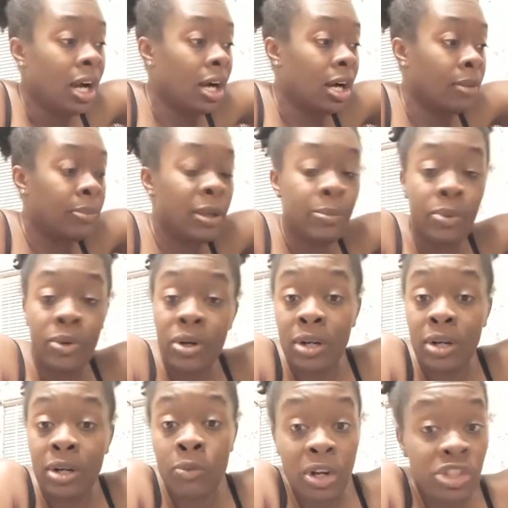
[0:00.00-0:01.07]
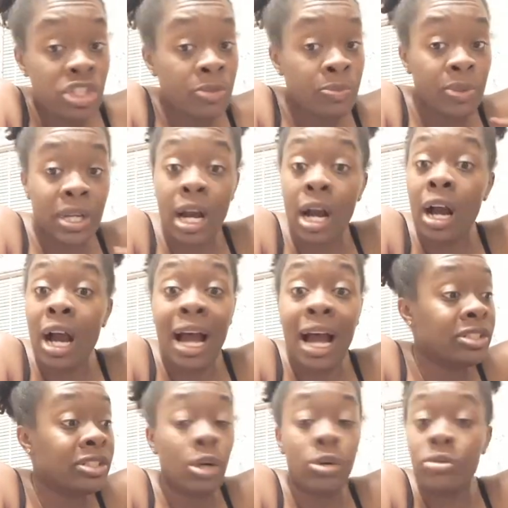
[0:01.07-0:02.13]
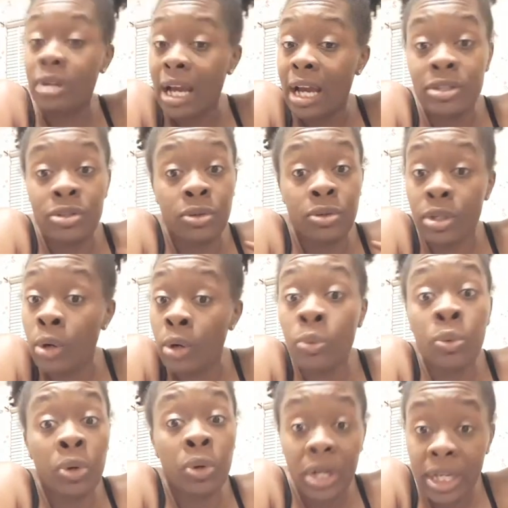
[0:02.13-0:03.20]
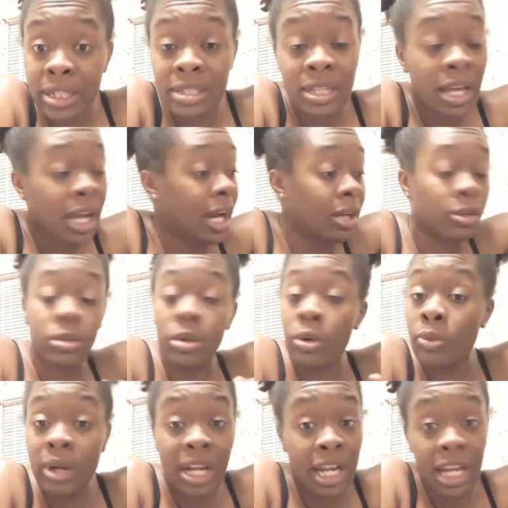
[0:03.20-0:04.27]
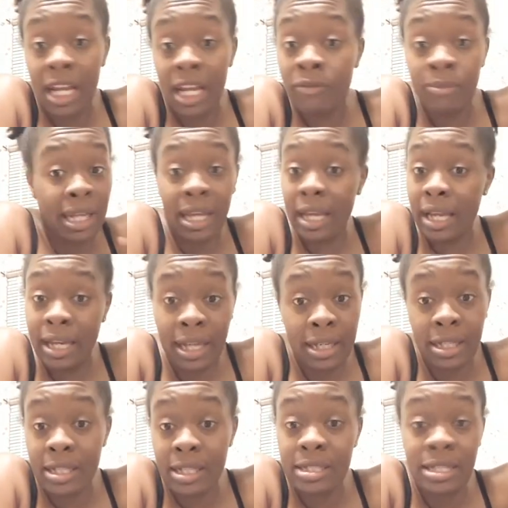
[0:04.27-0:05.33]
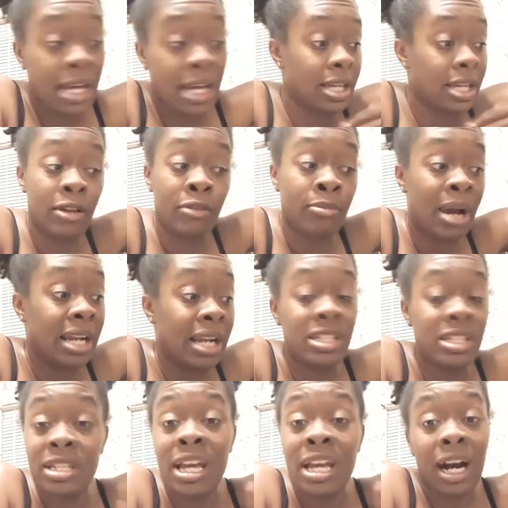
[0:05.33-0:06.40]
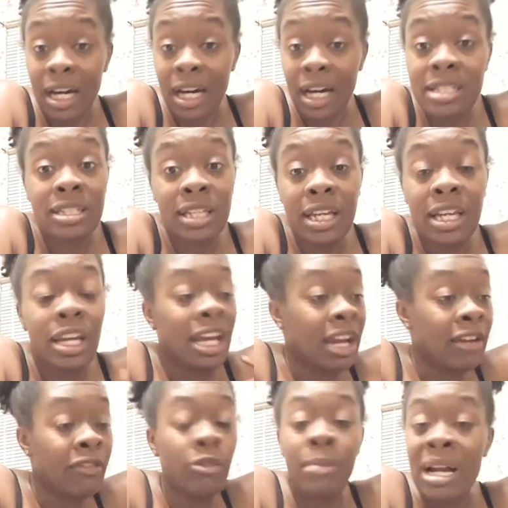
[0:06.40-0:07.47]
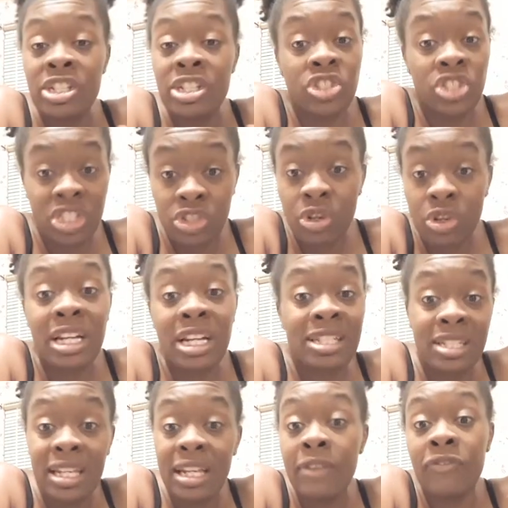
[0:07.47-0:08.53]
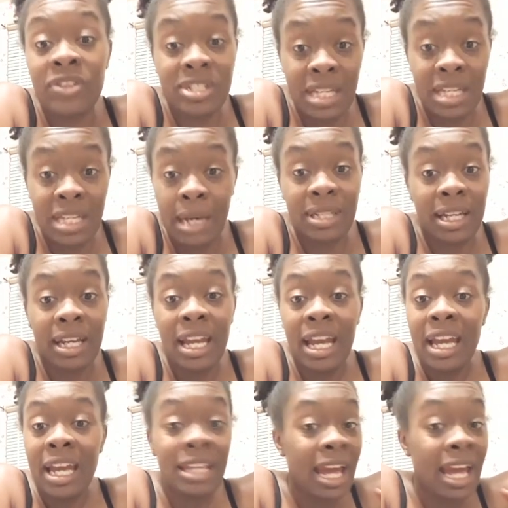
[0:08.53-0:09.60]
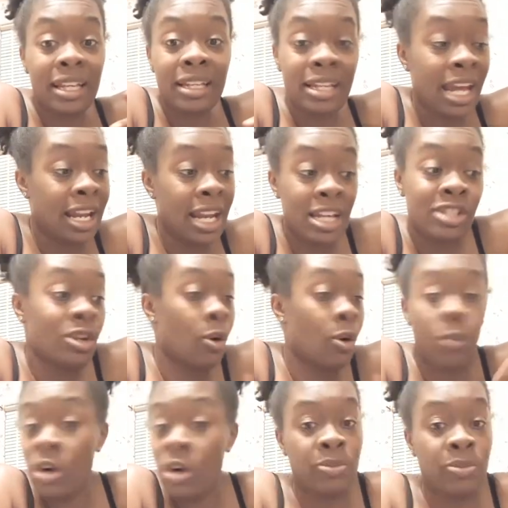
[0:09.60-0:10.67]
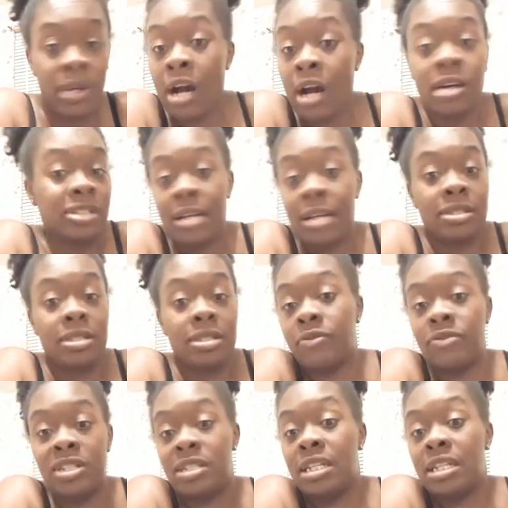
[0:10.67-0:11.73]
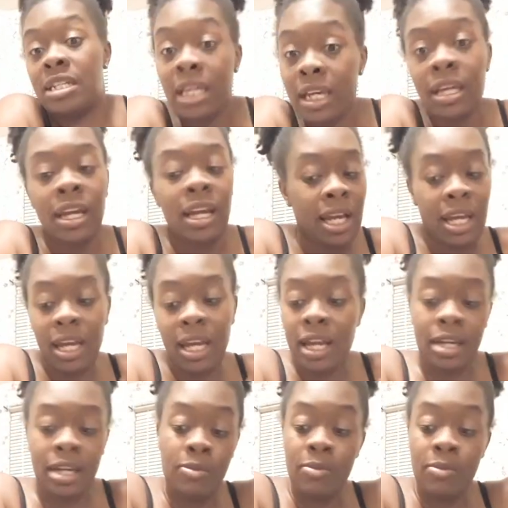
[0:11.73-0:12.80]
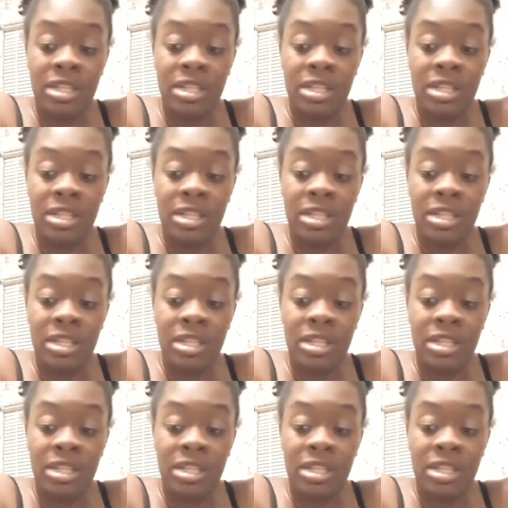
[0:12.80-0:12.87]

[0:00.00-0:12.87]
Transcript: People are worshiping. I don't know what. I don't know where everybody headed these days. Everybody's trying to seek for something and they start worshiping all types of stuff to seek it, and you mess